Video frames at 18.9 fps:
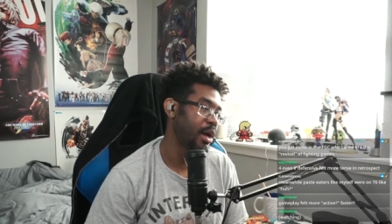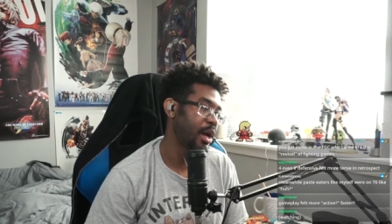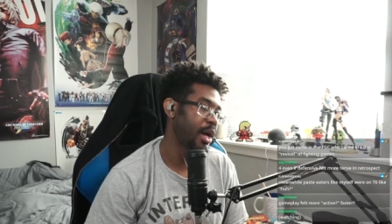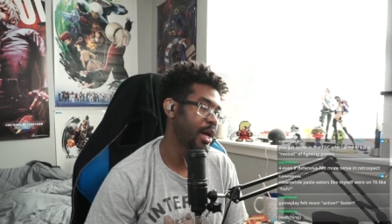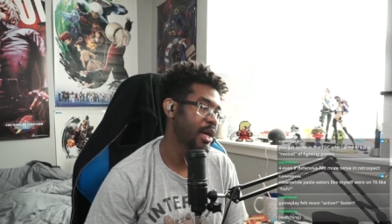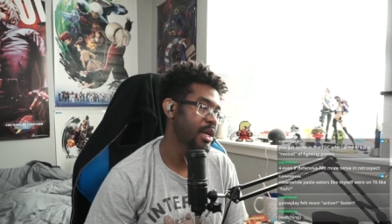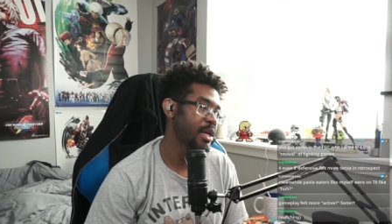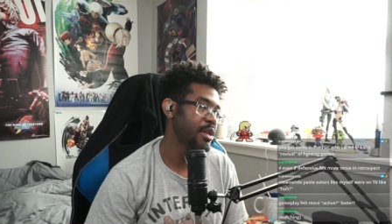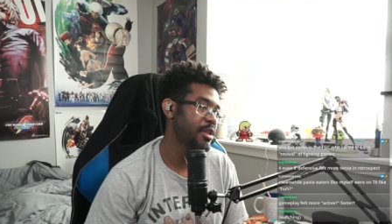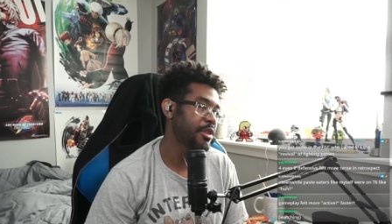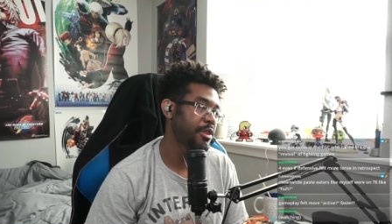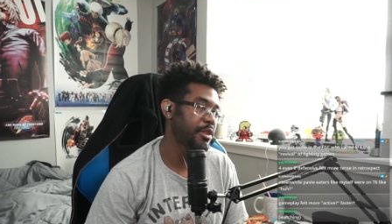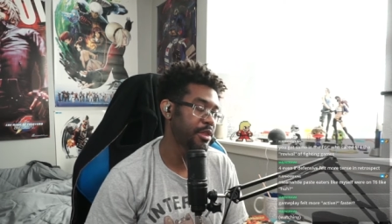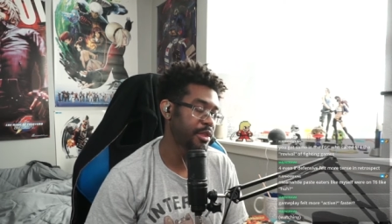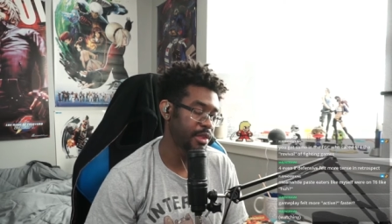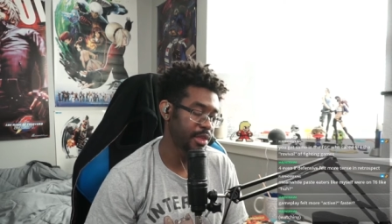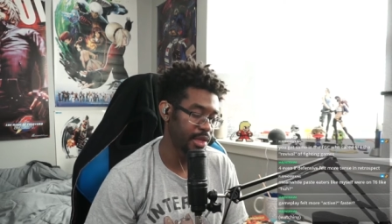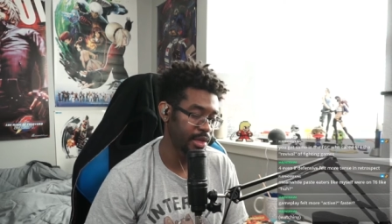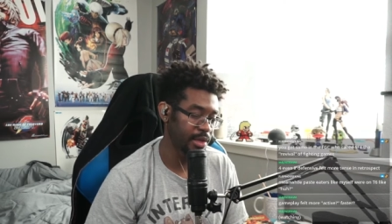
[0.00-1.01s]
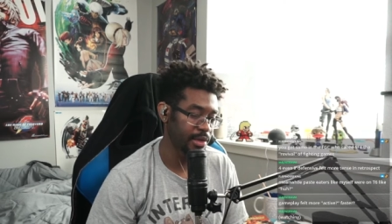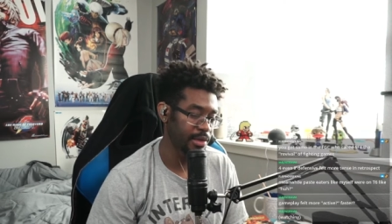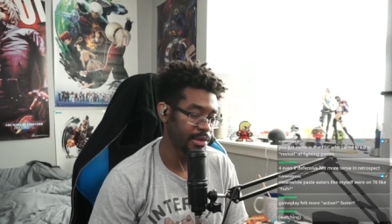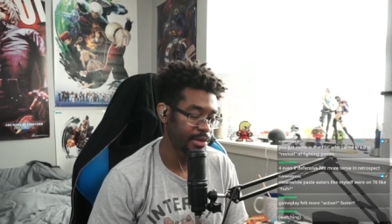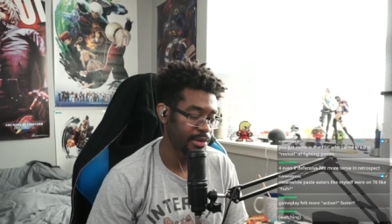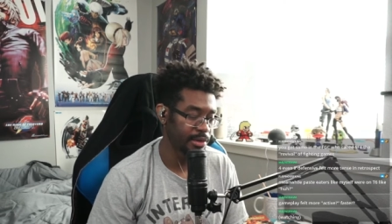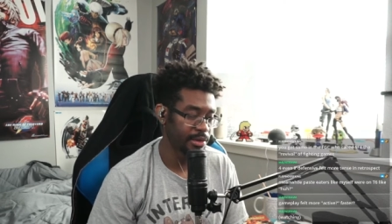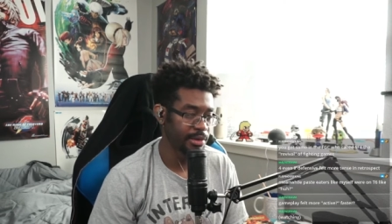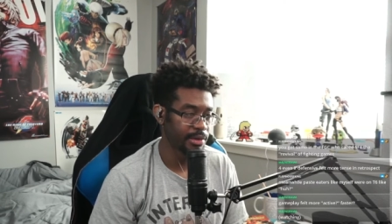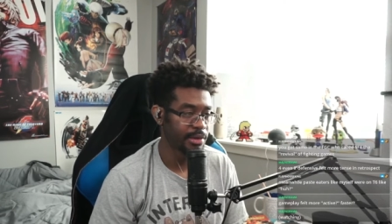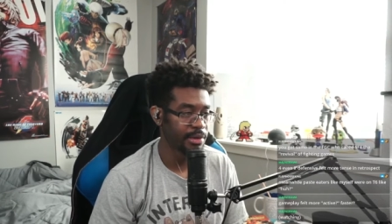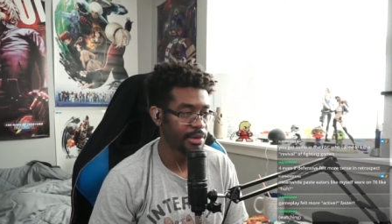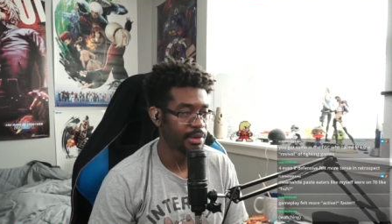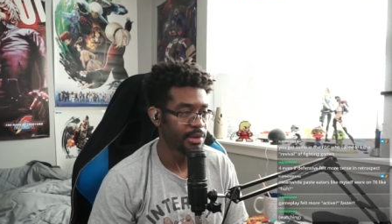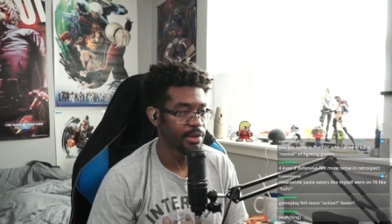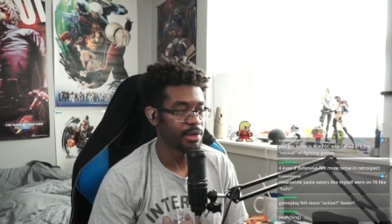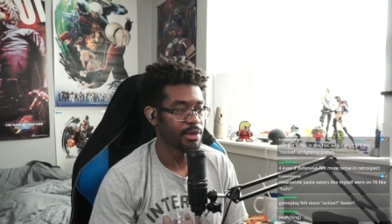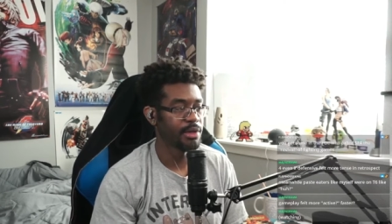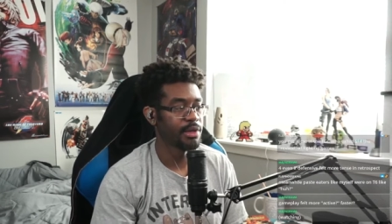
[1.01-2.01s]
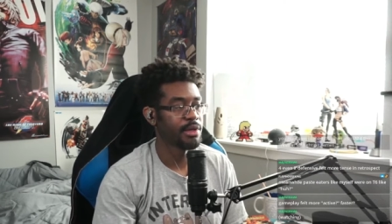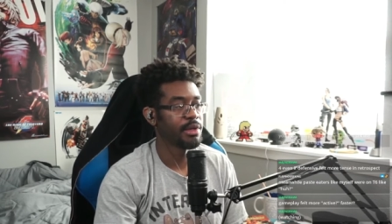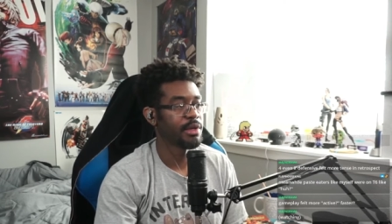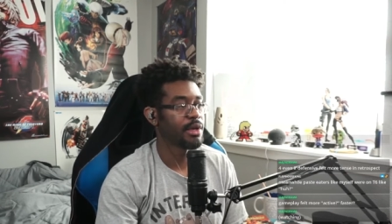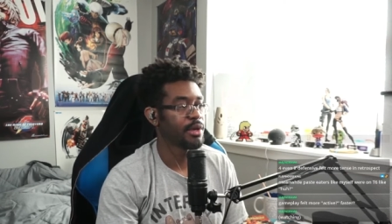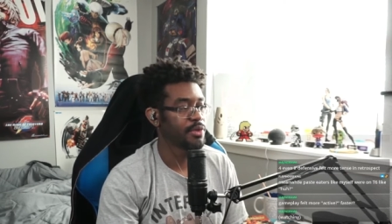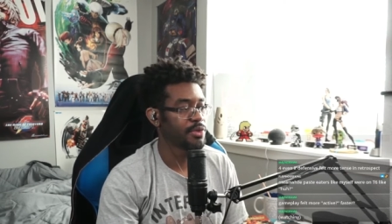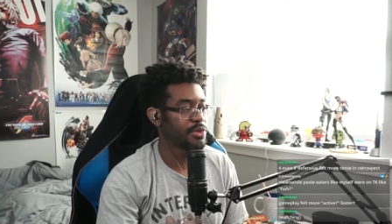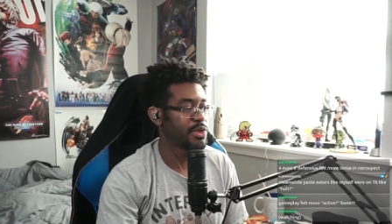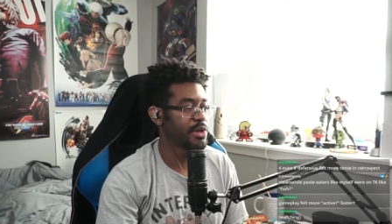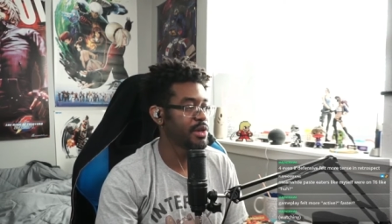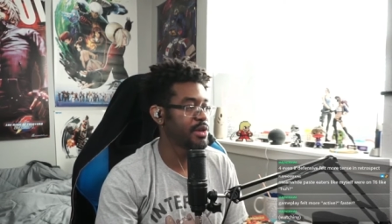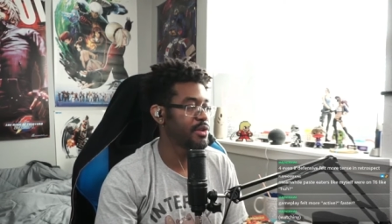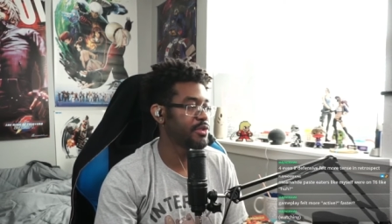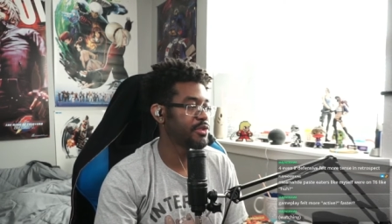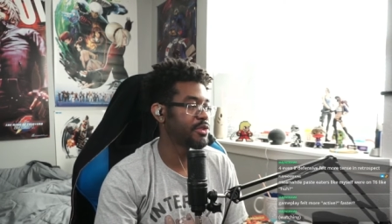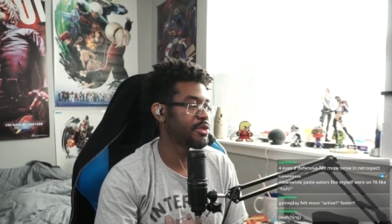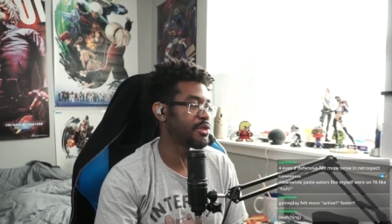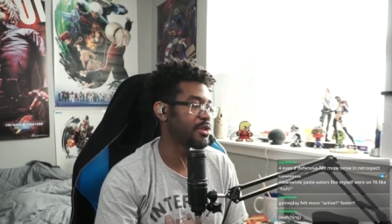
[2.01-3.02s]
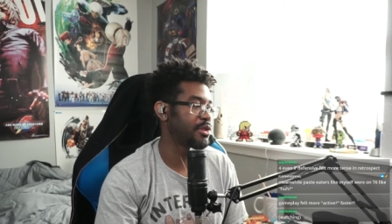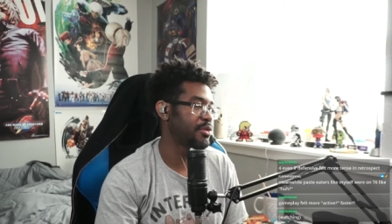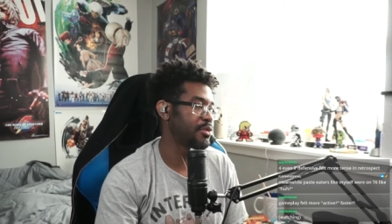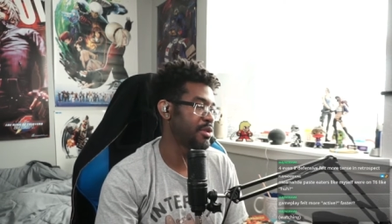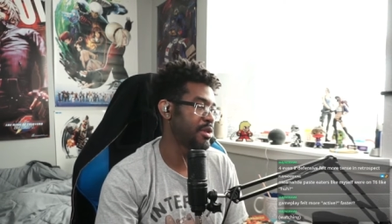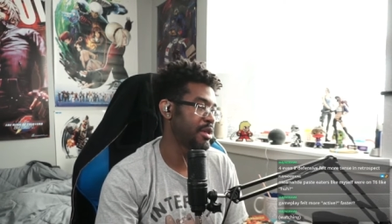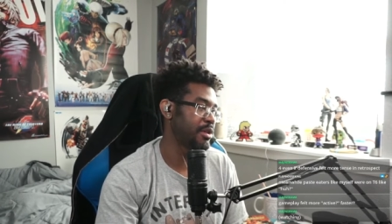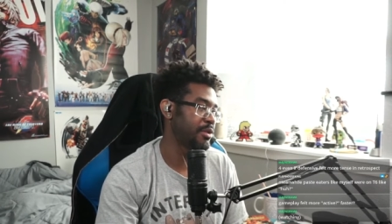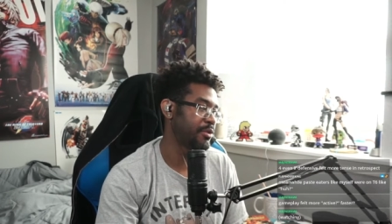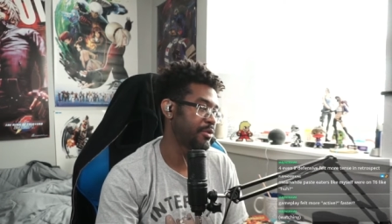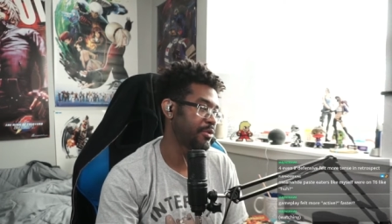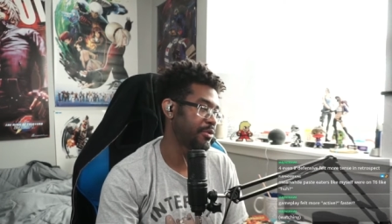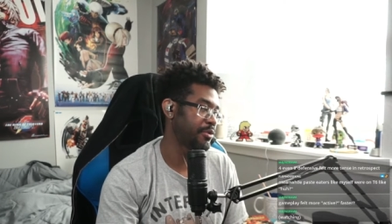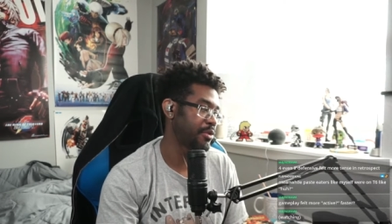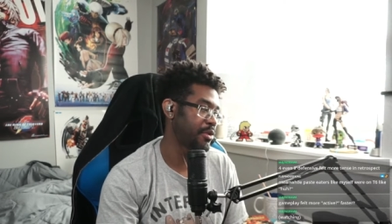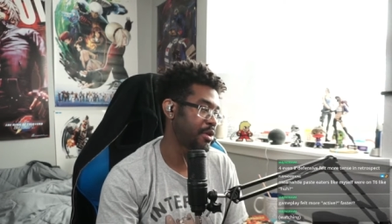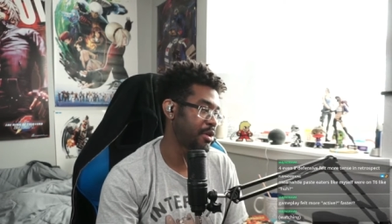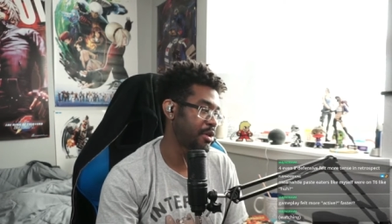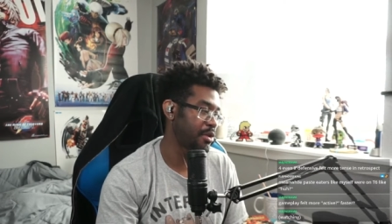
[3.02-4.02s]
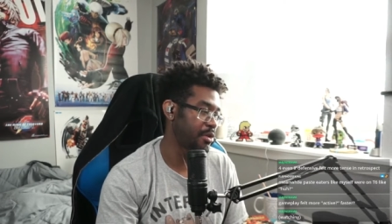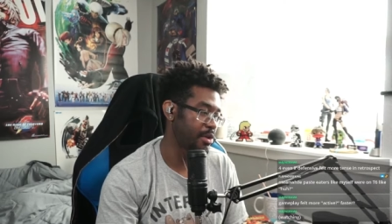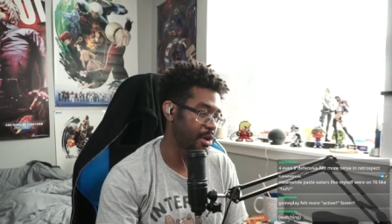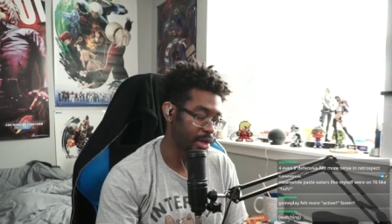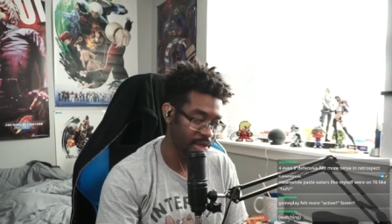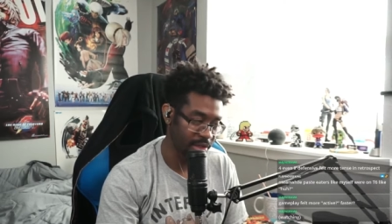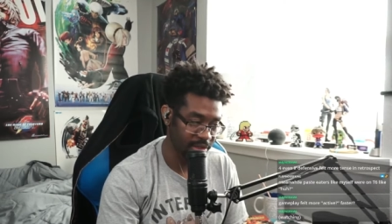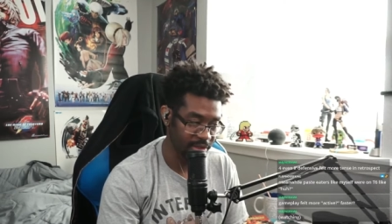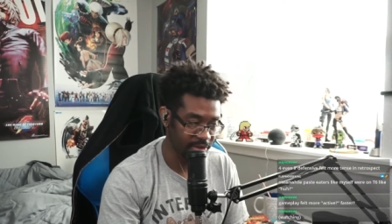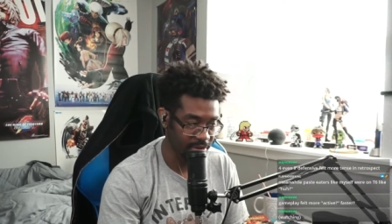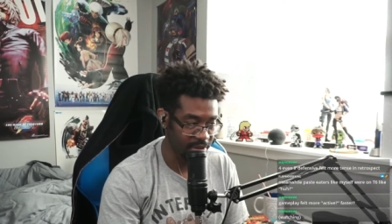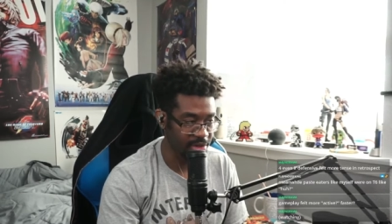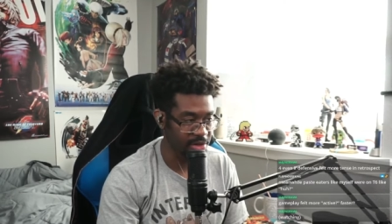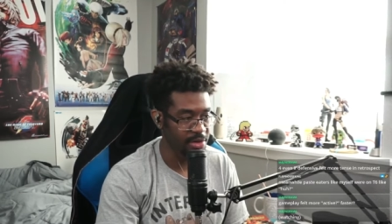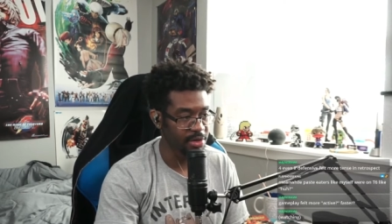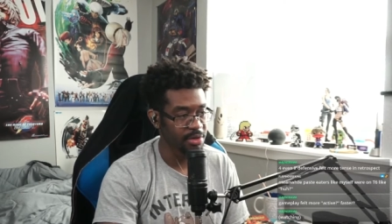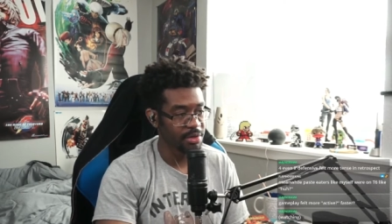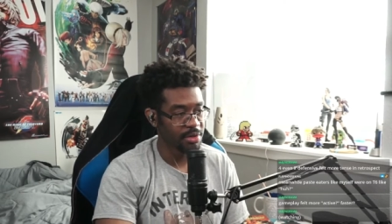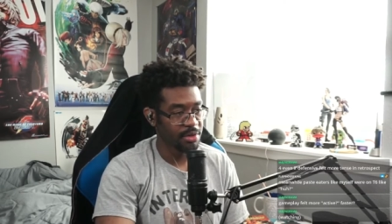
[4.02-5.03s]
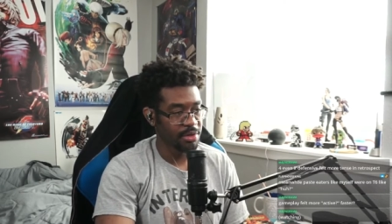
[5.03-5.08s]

I think there is a degree of correctness there.